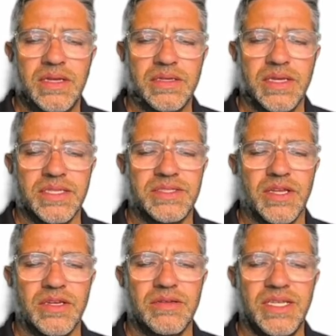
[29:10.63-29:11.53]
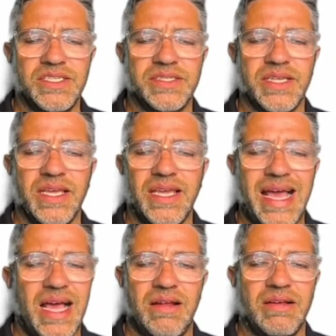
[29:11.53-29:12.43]
Okay, so let's say
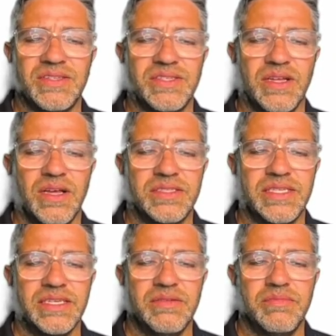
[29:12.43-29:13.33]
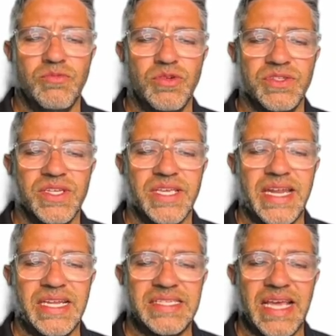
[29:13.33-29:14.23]
our starting number once
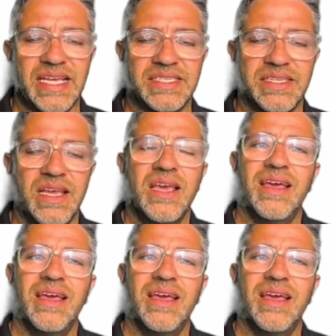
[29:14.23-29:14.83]
again is x.